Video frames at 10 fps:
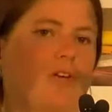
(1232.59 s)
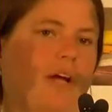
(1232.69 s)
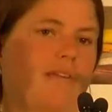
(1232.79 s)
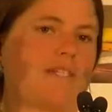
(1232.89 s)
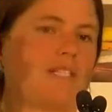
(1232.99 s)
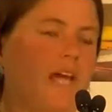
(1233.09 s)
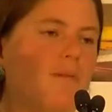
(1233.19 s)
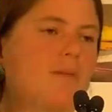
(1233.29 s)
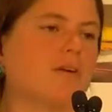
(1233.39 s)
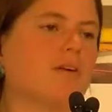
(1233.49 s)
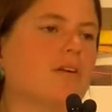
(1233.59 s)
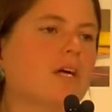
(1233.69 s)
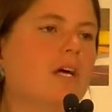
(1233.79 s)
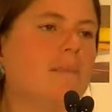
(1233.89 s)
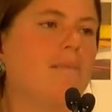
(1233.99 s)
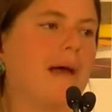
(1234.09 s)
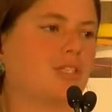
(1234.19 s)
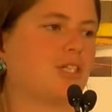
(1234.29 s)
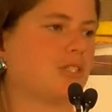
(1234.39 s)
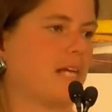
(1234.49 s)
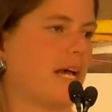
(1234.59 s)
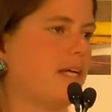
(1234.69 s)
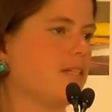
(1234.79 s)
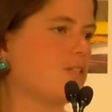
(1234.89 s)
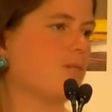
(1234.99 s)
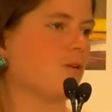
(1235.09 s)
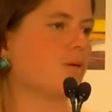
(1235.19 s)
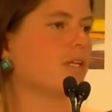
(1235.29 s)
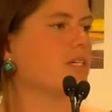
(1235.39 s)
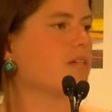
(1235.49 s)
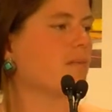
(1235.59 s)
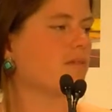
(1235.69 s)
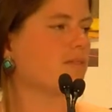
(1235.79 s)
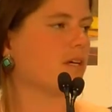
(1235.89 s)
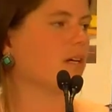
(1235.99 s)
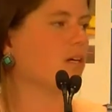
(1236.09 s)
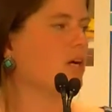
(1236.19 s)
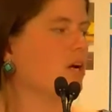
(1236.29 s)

kind of stable mentor tenants who are really some of the